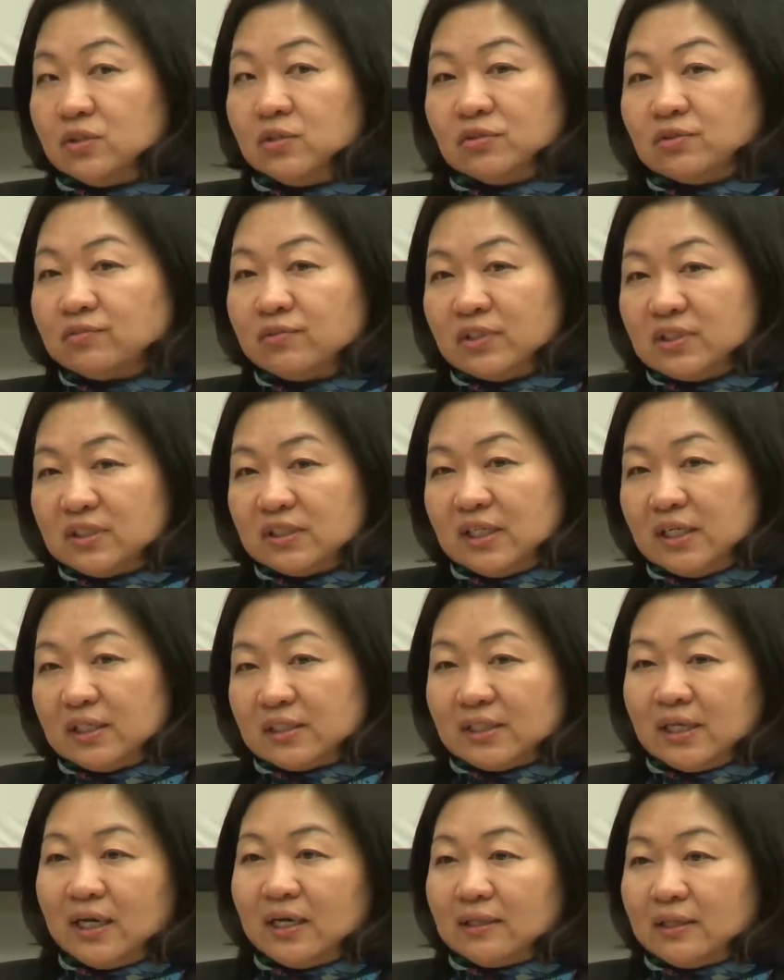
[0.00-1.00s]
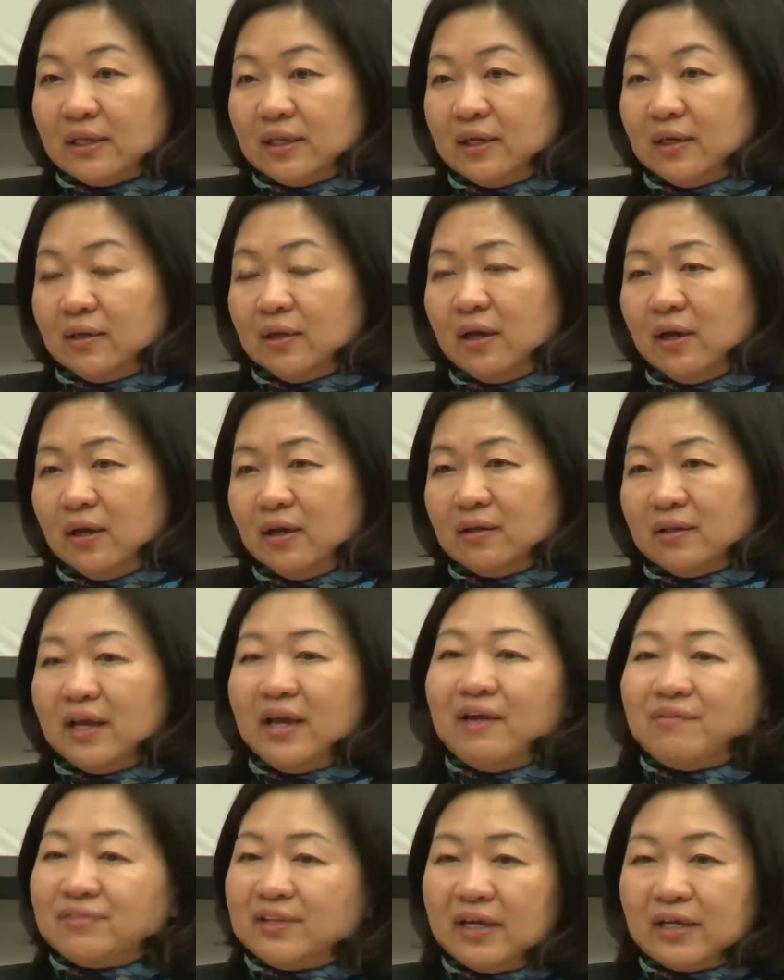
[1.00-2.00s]
Universities they
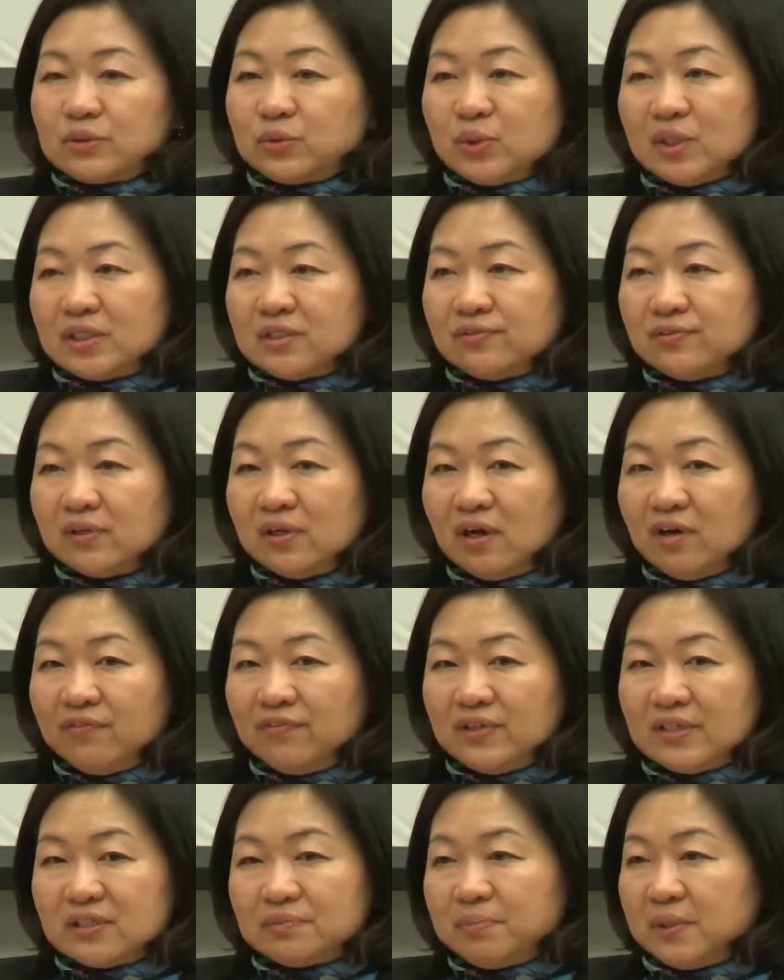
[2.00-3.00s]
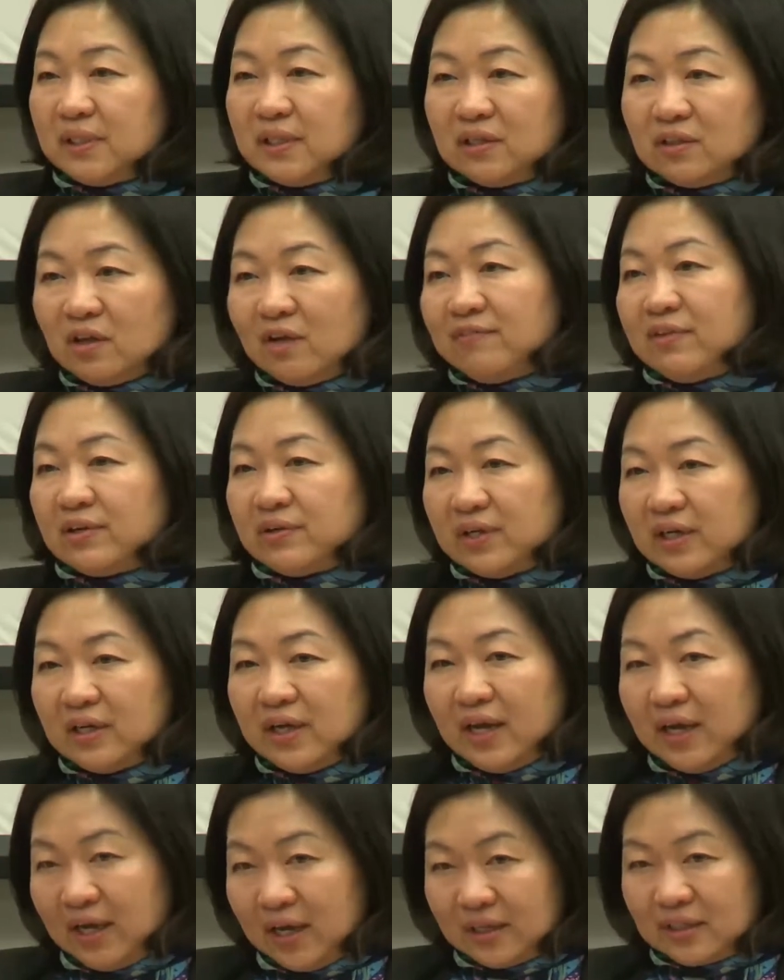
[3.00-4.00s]
have tech transfer office, but they're not very
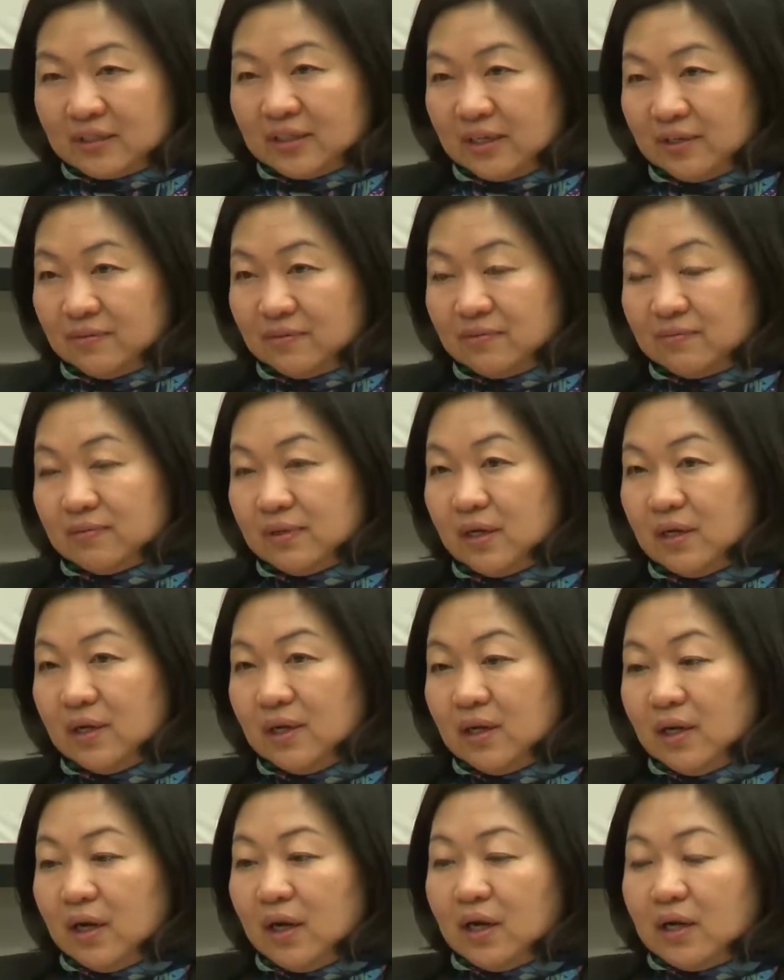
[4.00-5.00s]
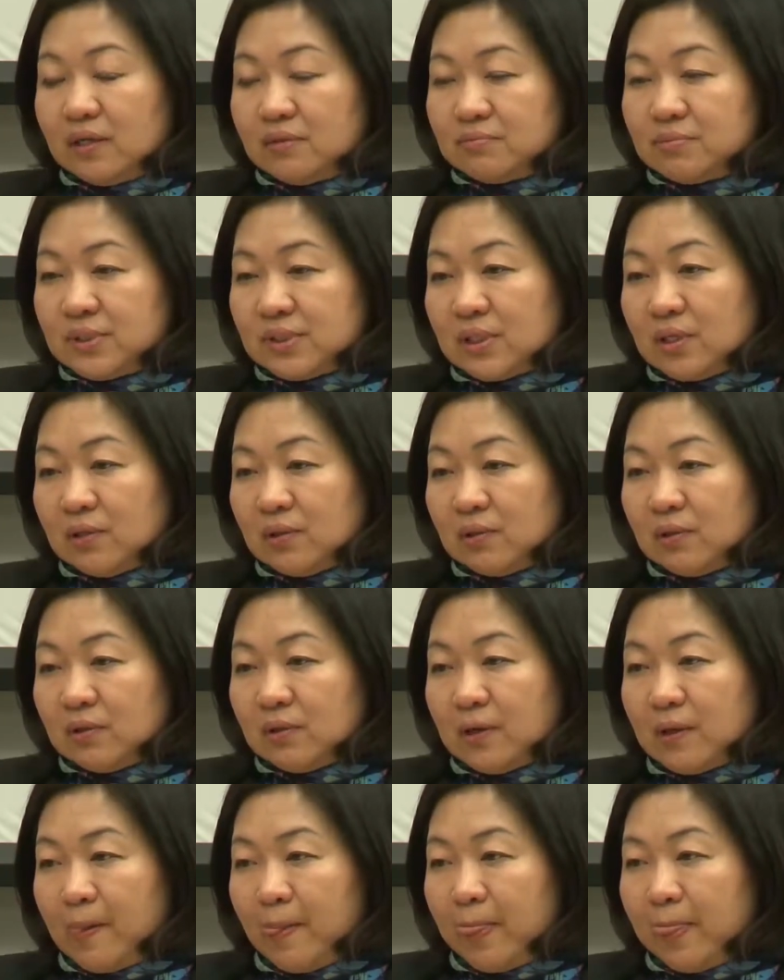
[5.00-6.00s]
active.
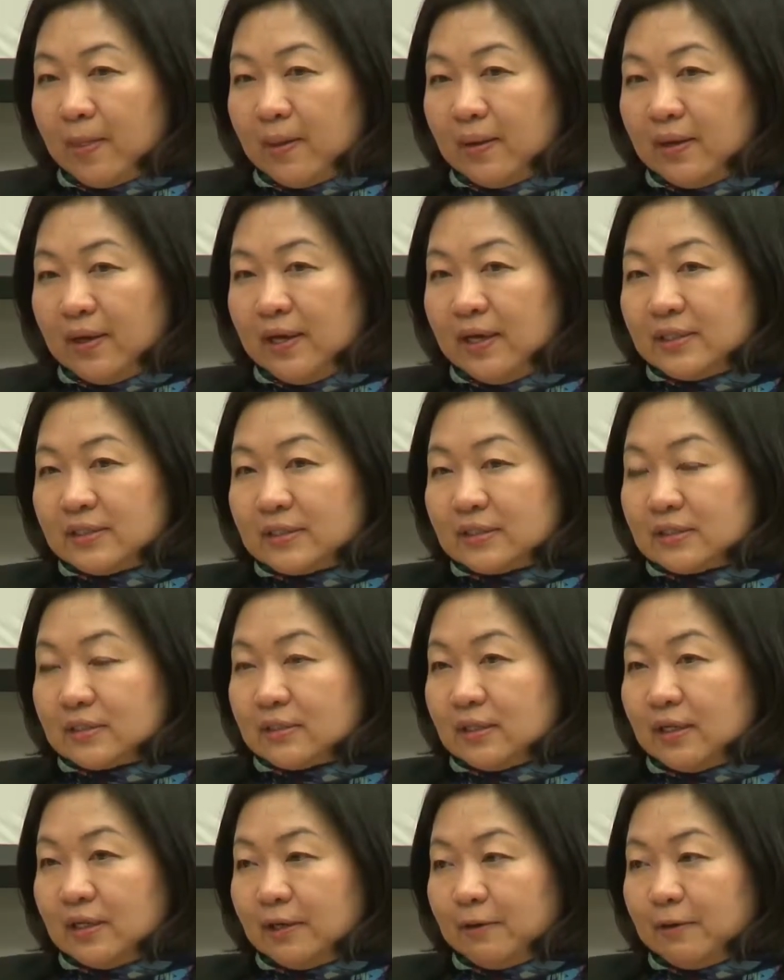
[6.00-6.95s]
So it's